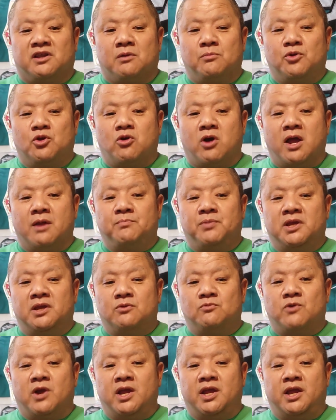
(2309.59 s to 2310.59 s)

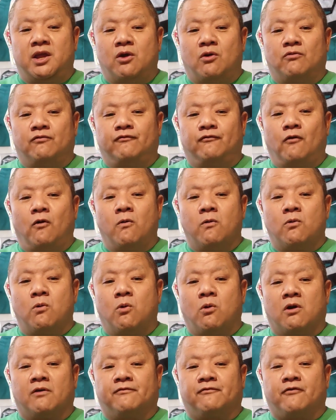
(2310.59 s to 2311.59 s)
WIP Radio Full
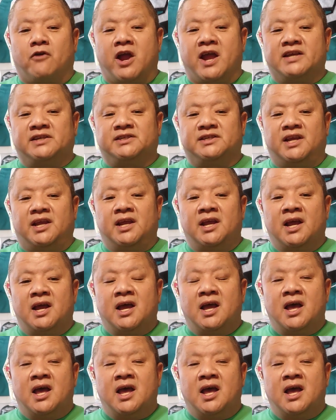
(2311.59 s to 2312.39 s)
Court Frenzy.